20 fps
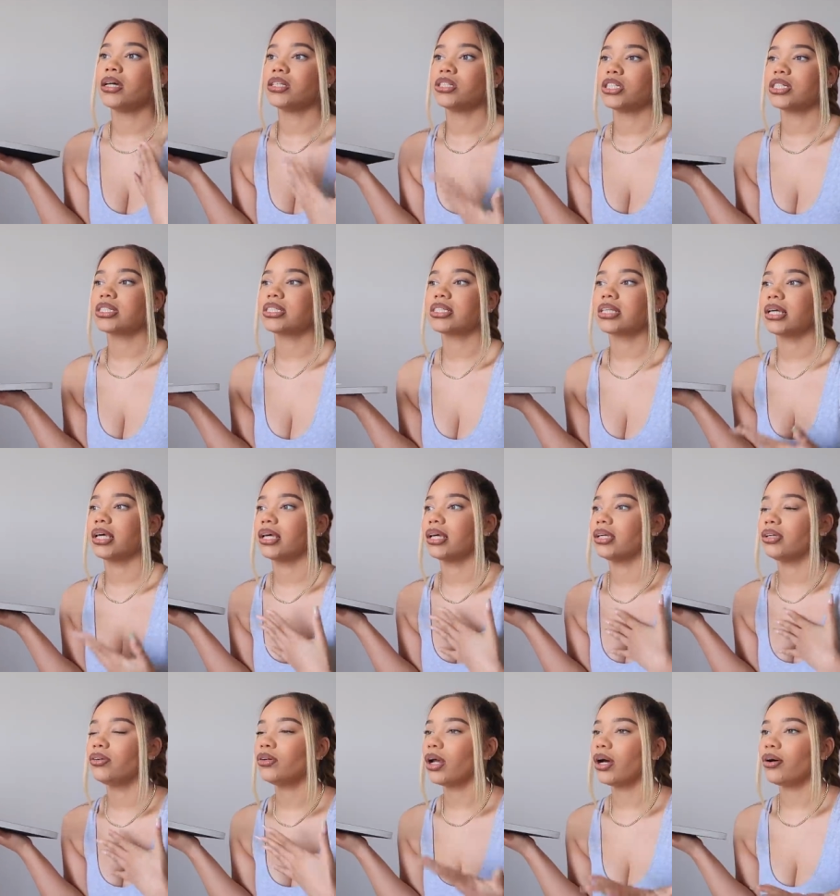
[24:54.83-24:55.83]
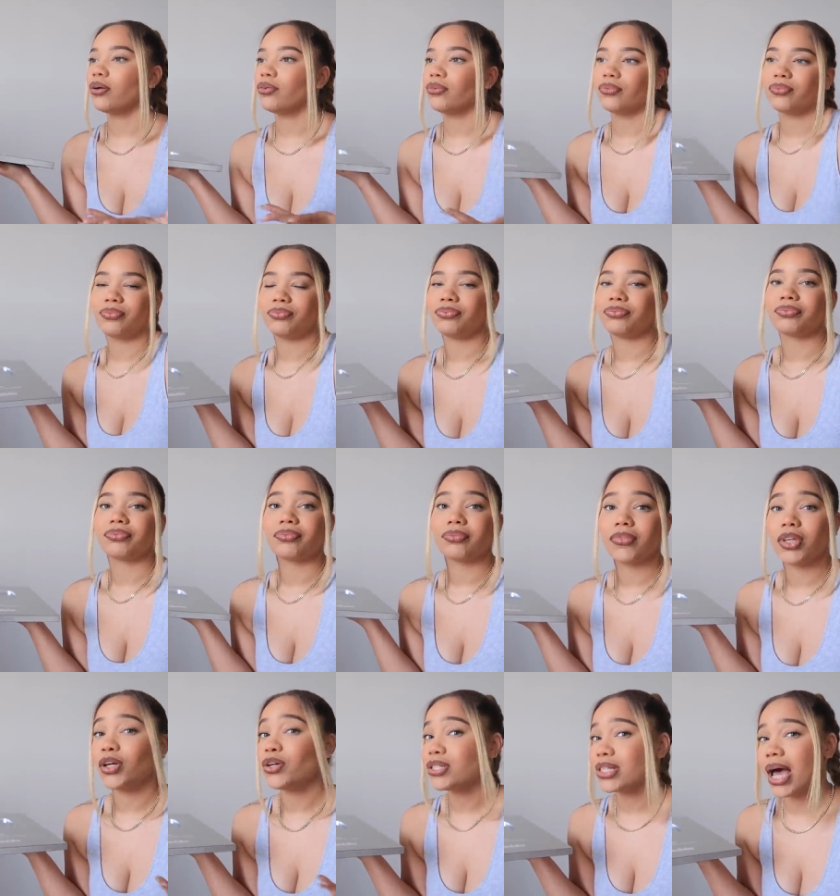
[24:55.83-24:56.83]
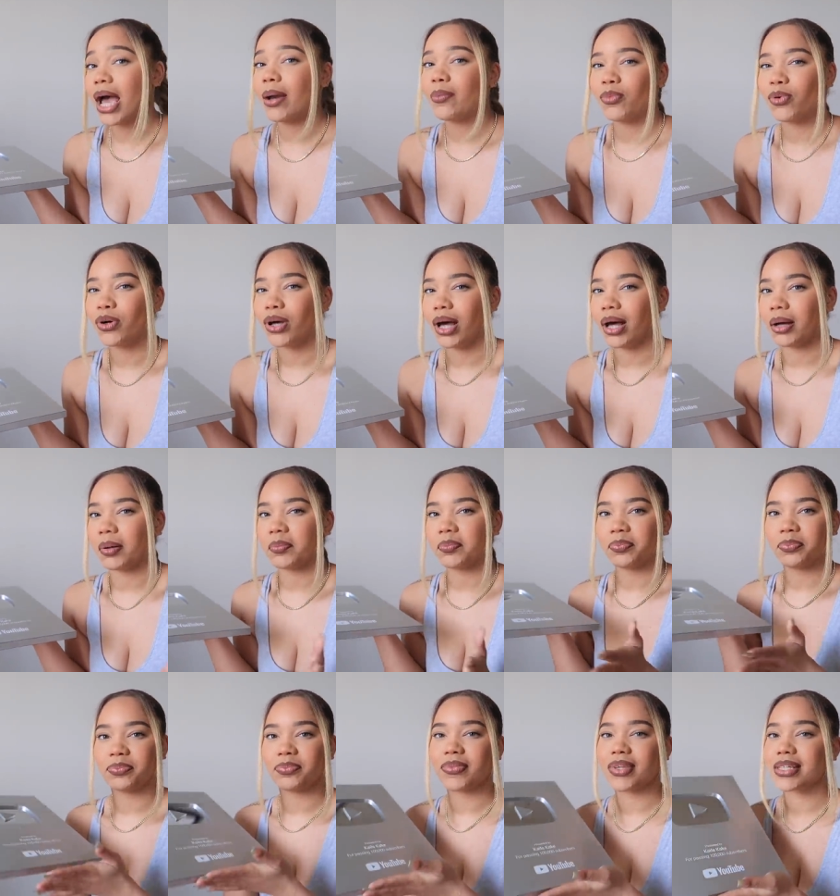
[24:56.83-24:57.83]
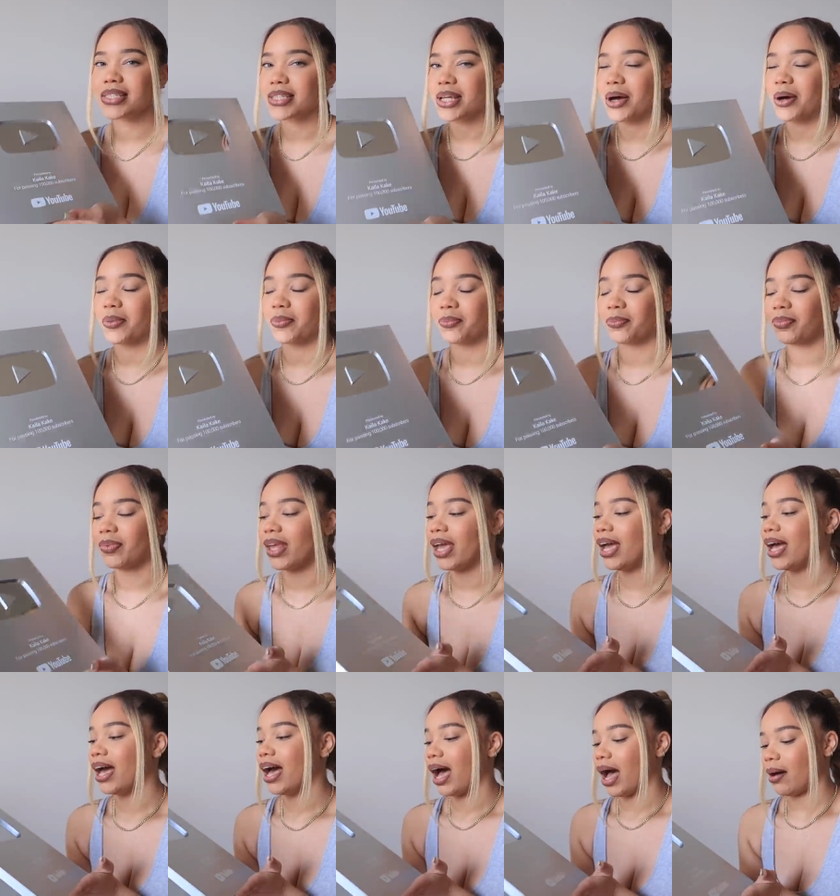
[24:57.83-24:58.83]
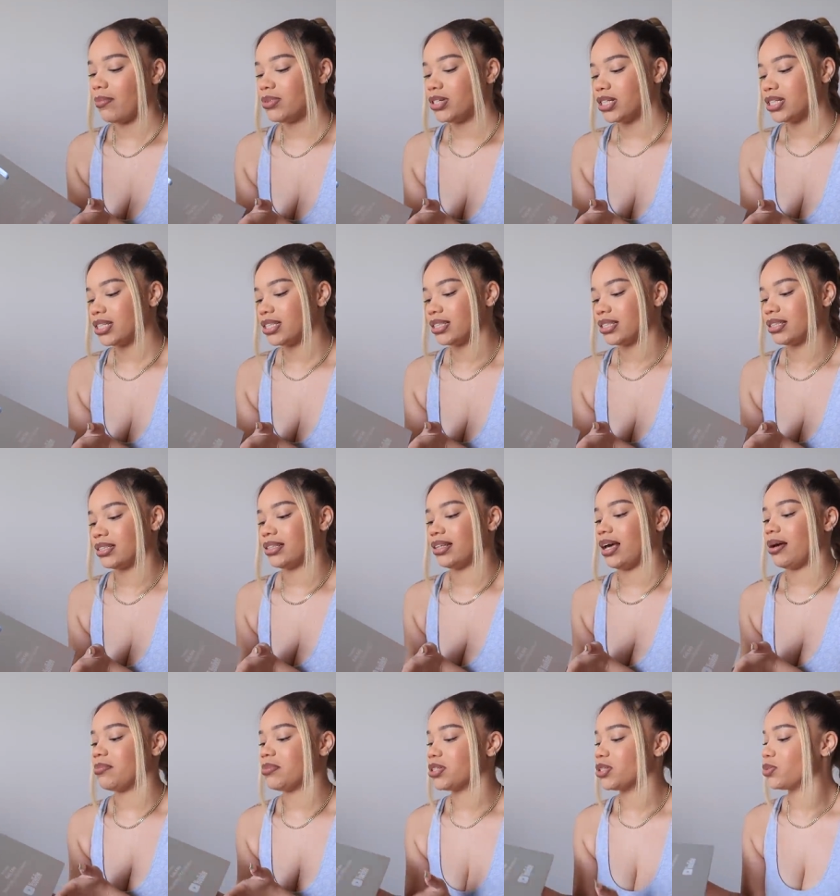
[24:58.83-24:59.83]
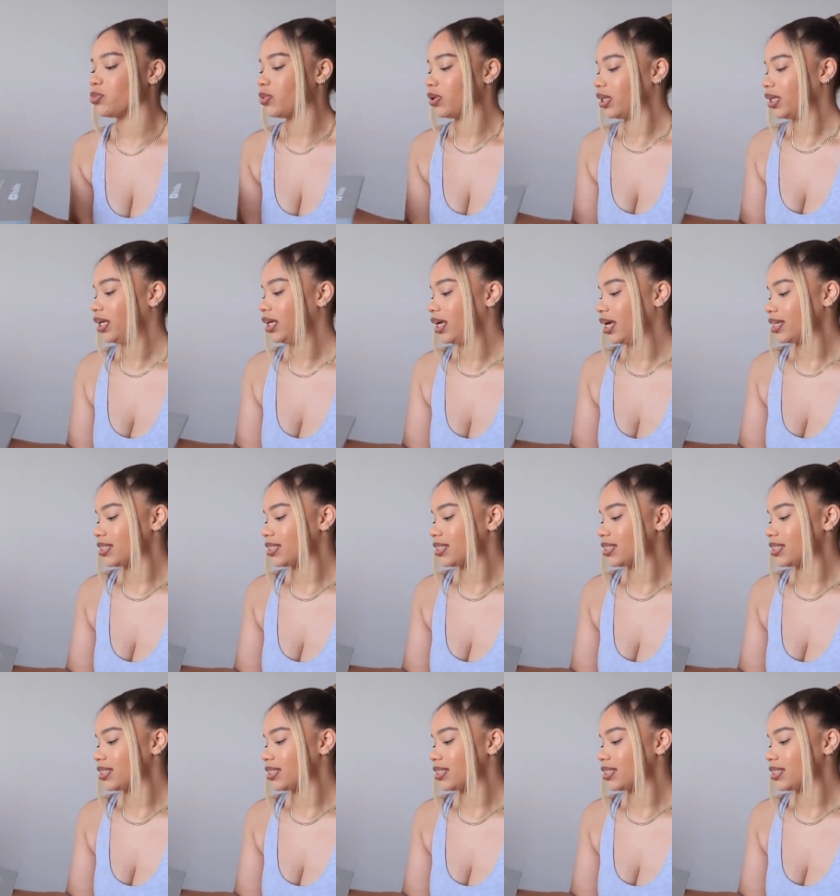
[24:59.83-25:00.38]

Just, you know, your time will come. So I'm just, I'm just really